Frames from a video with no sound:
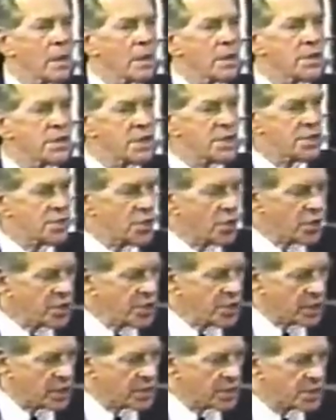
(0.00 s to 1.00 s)

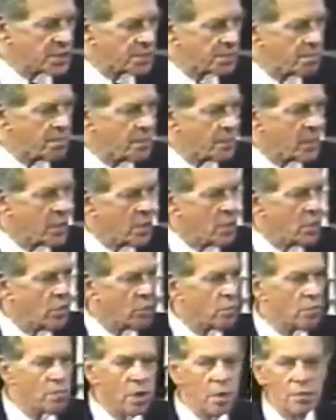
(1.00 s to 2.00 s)
Cistercians
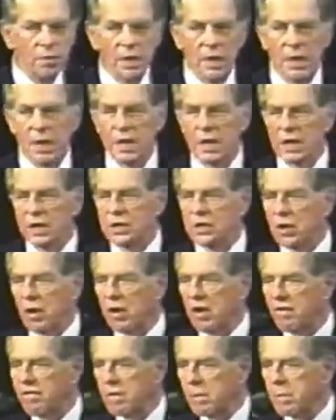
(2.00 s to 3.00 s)
who wrote the
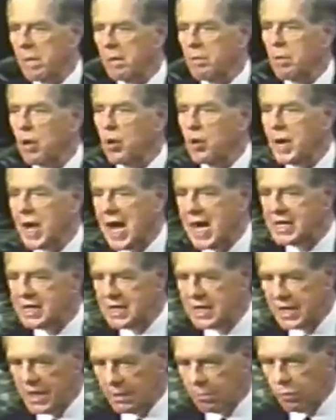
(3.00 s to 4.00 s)
story from a
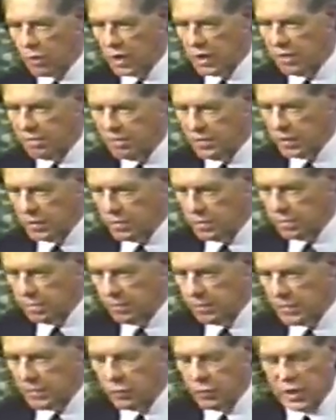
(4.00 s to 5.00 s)
monastic point of view.
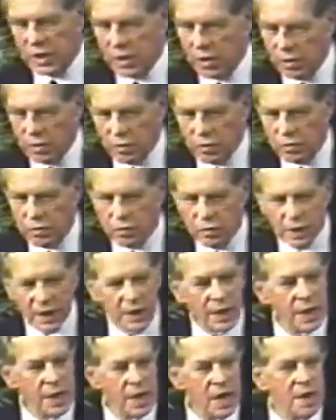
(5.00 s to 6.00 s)
We don't know who,
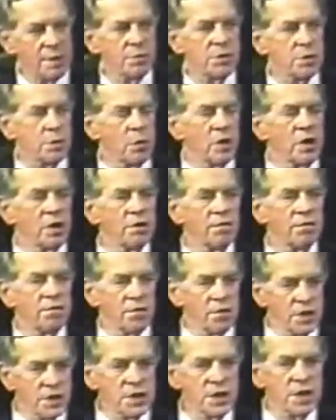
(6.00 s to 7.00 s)
what their names were.
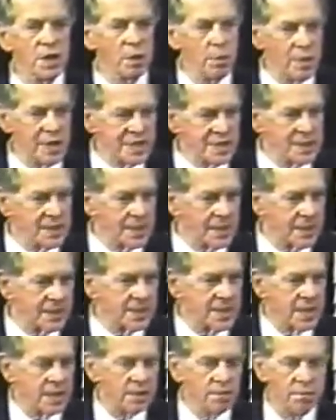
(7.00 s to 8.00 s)
First, the Queste del
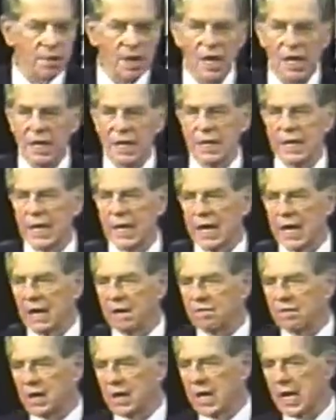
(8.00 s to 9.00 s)
Saint Graal, and then
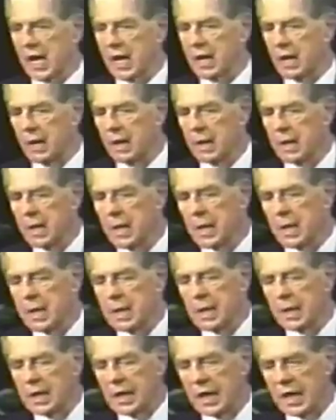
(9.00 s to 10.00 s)
after that,
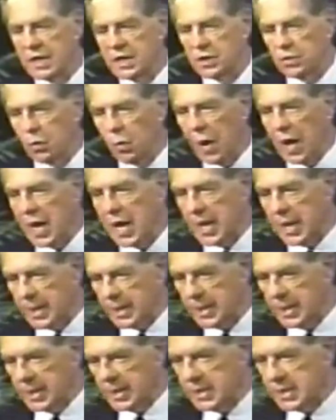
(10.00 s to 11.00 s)
the
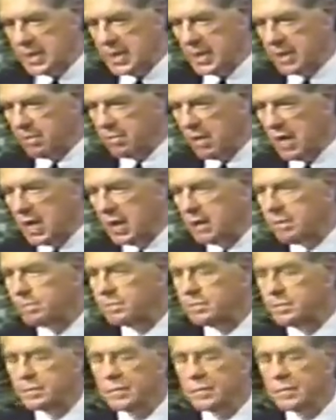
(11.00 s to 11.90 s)
Estoire del Saint Graal.